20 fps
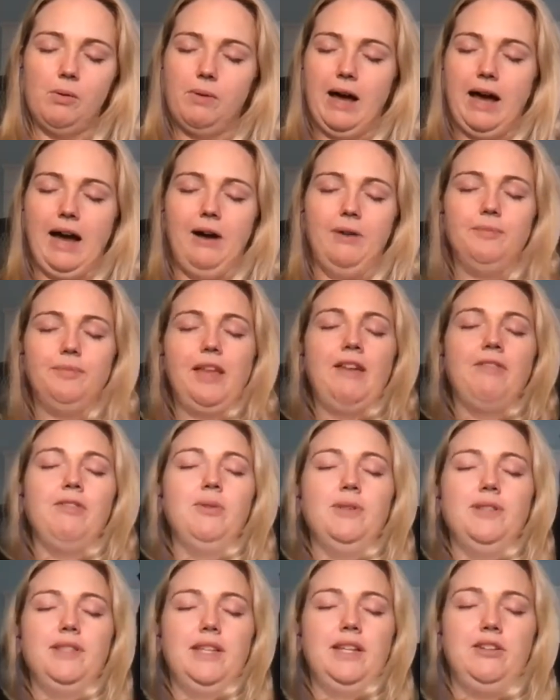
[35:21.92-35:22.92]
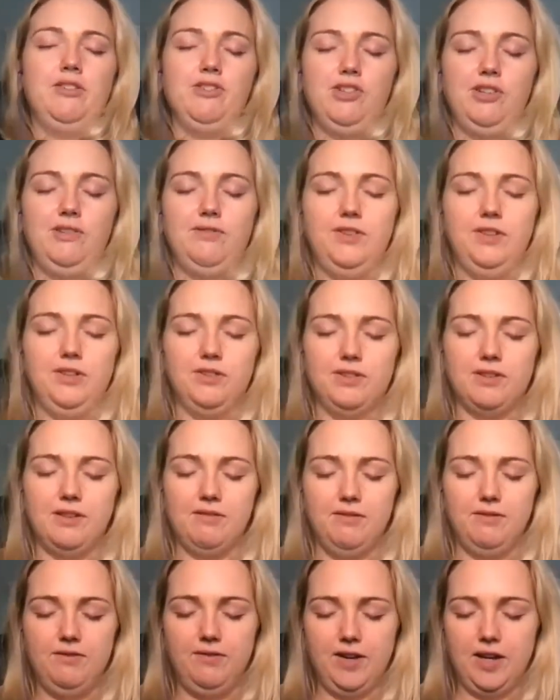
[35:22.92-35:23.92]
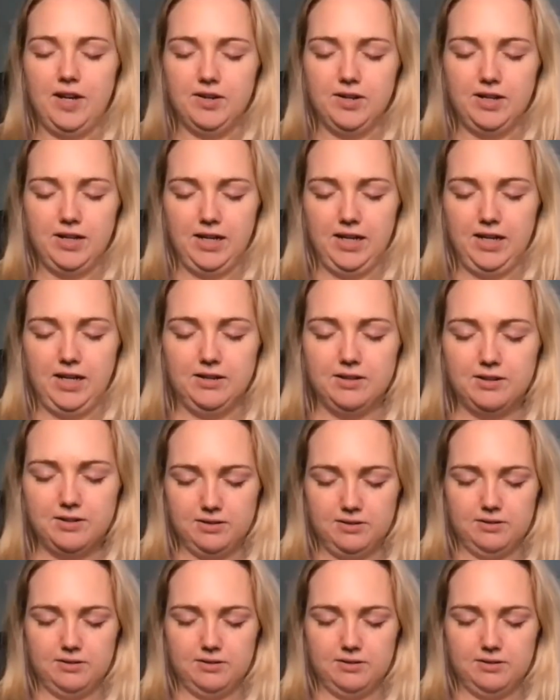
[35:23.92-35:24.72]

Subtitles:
Wow, everyone's energy feels very